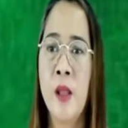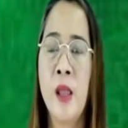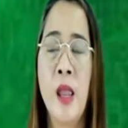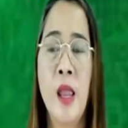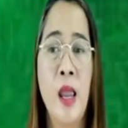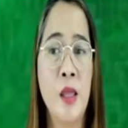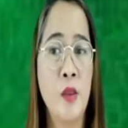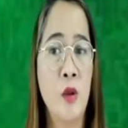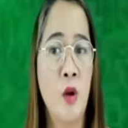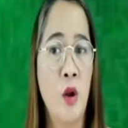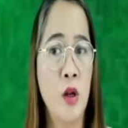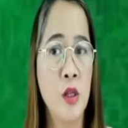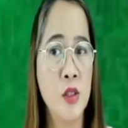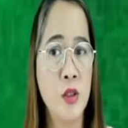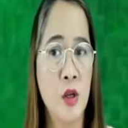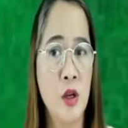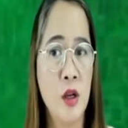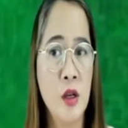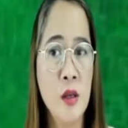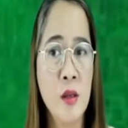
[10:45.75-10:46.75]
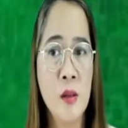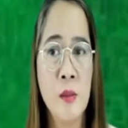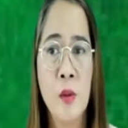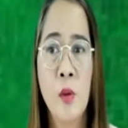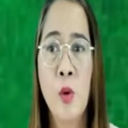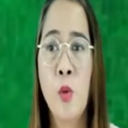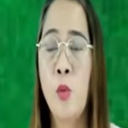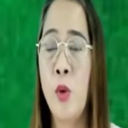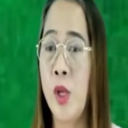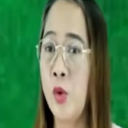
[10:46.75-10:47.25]
And also,
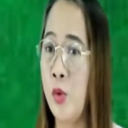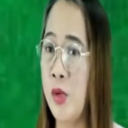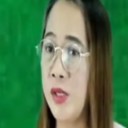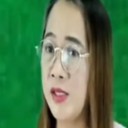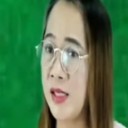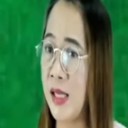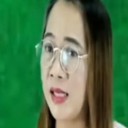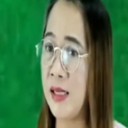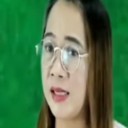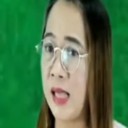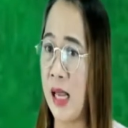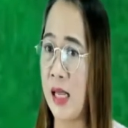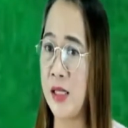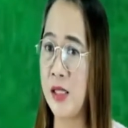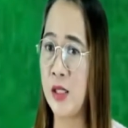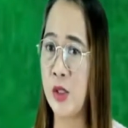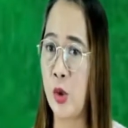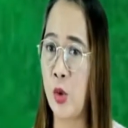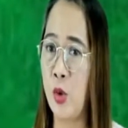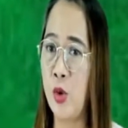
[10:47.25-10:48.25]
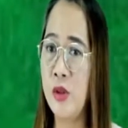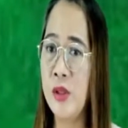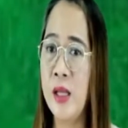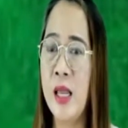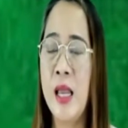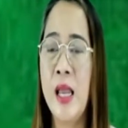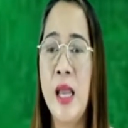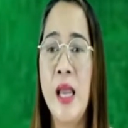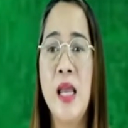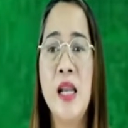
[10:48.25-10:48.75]
when we say sandstone,
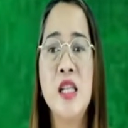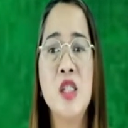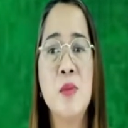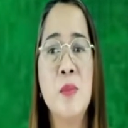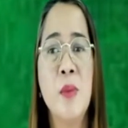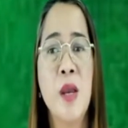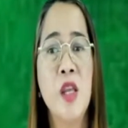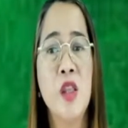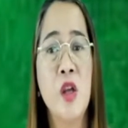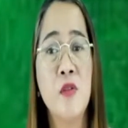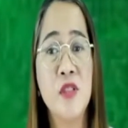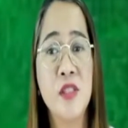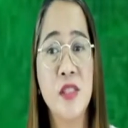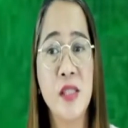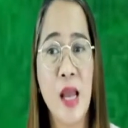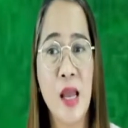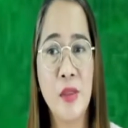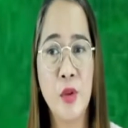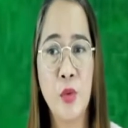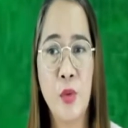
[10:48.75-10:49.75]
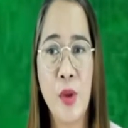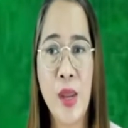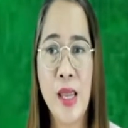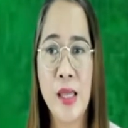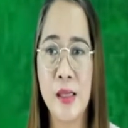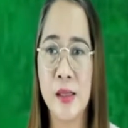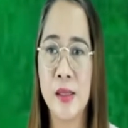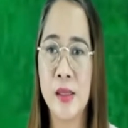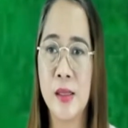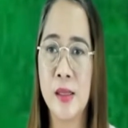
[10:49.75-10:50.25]
it is made of sand
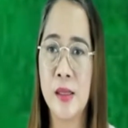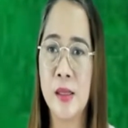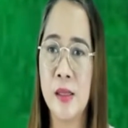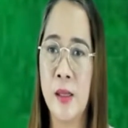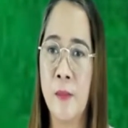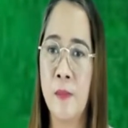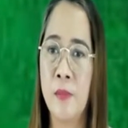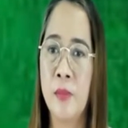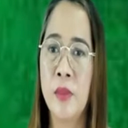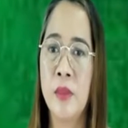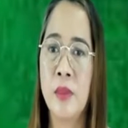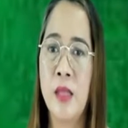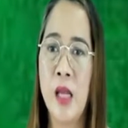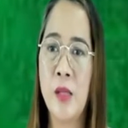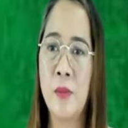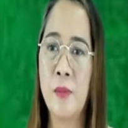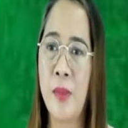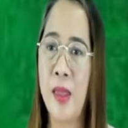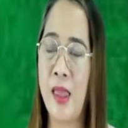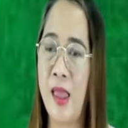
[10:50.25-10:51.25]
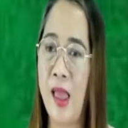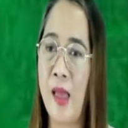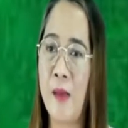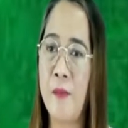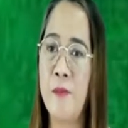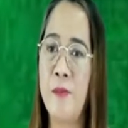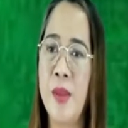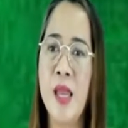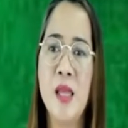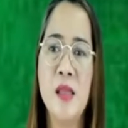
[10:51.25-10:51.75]
grains that may
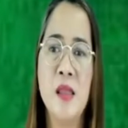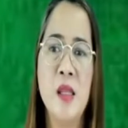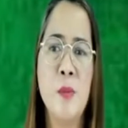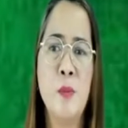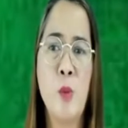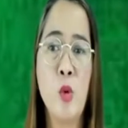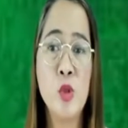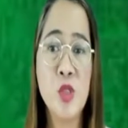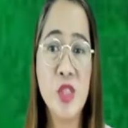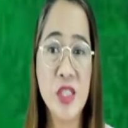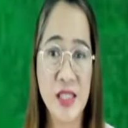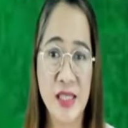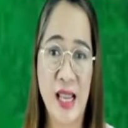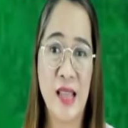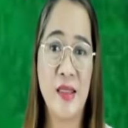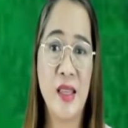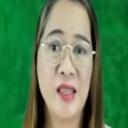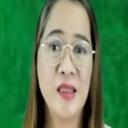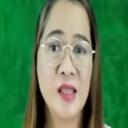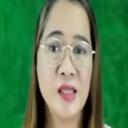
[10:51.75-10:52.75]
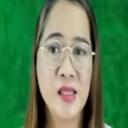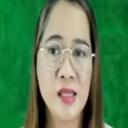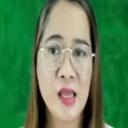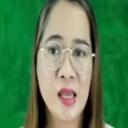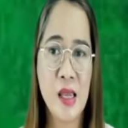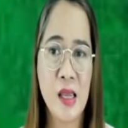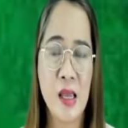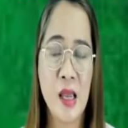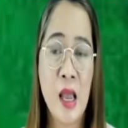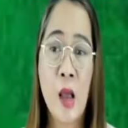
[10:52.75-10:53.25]
have been deposited in the
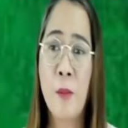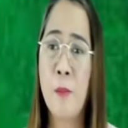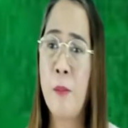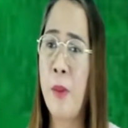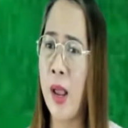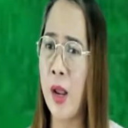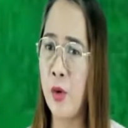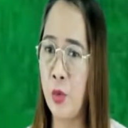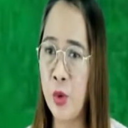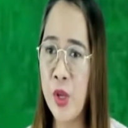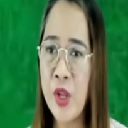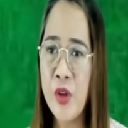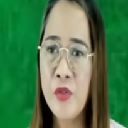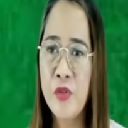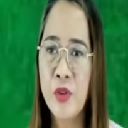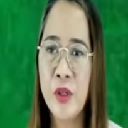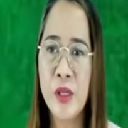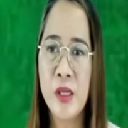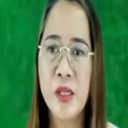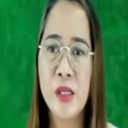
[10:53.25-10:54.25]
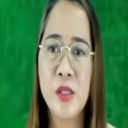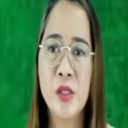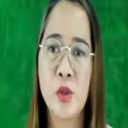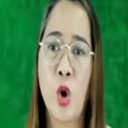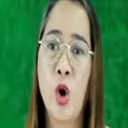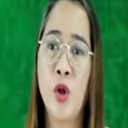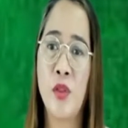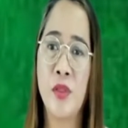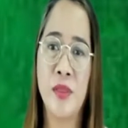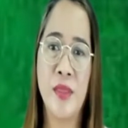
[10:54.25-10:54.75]
sea by rivers
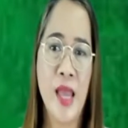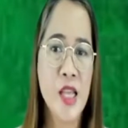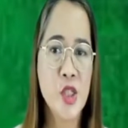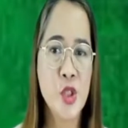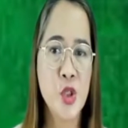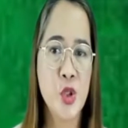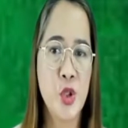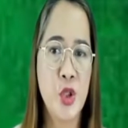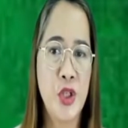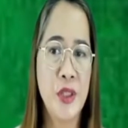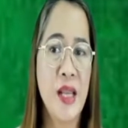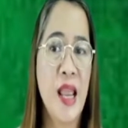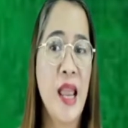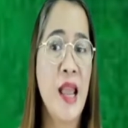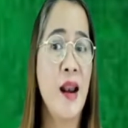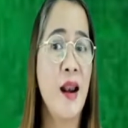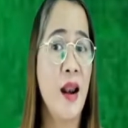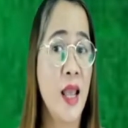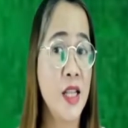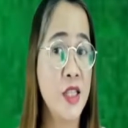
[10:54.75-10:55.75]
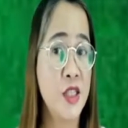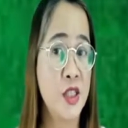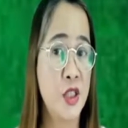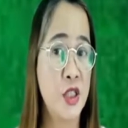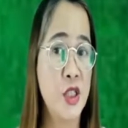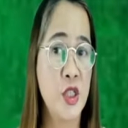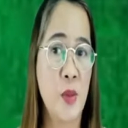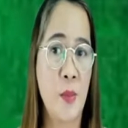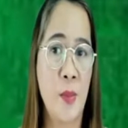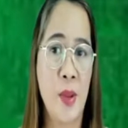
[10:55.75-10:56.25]
on desert and later
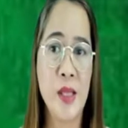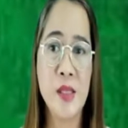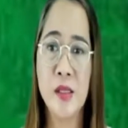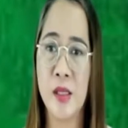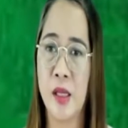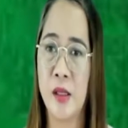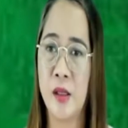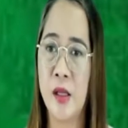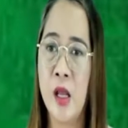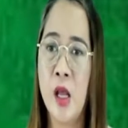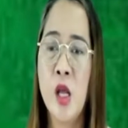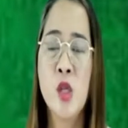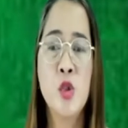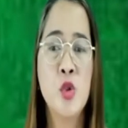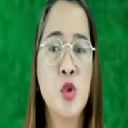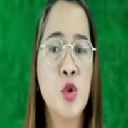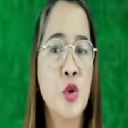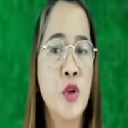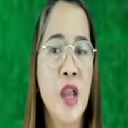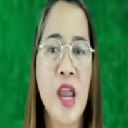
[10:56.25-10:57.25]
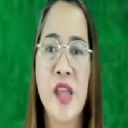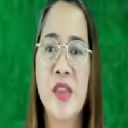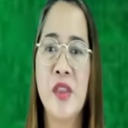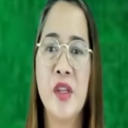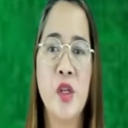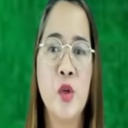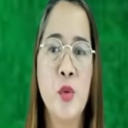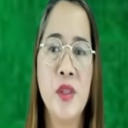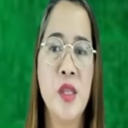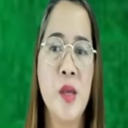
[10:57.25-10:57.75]
cemented
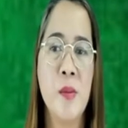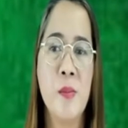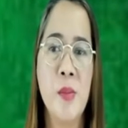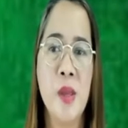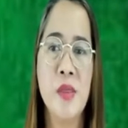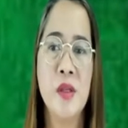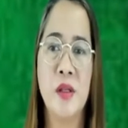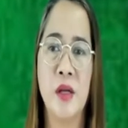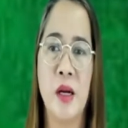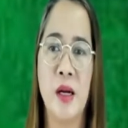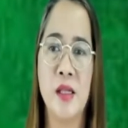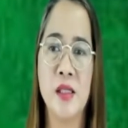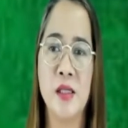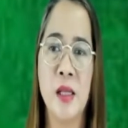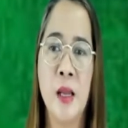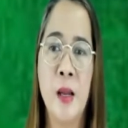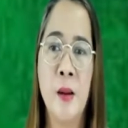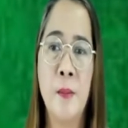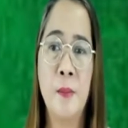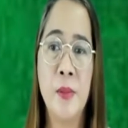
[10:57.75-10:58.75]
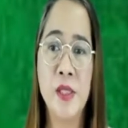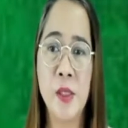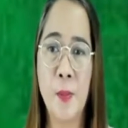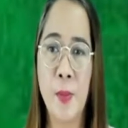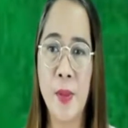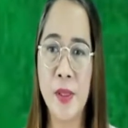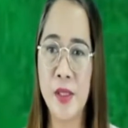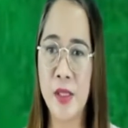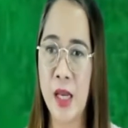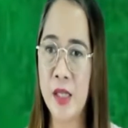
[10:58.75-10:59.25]
together with the minerals
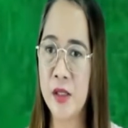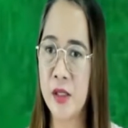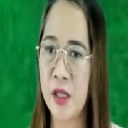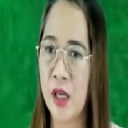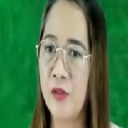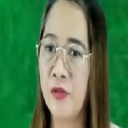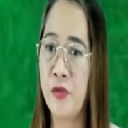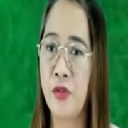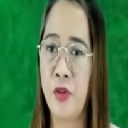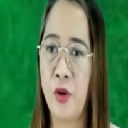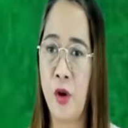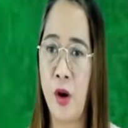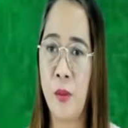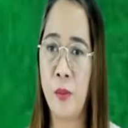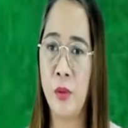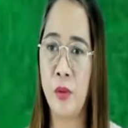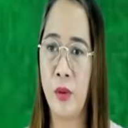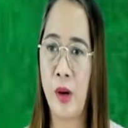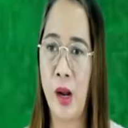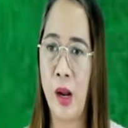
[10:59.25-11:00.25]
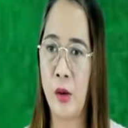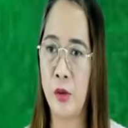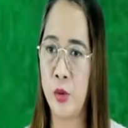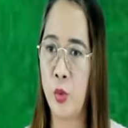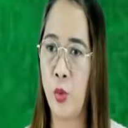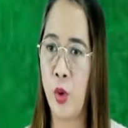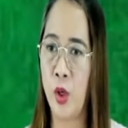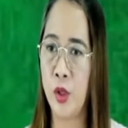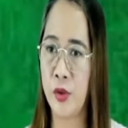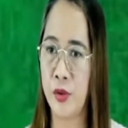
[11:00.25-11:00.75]
precipitated from
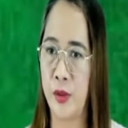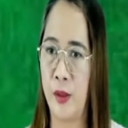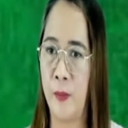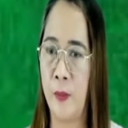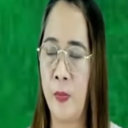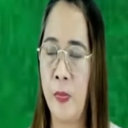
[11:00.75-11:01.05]
groundwater.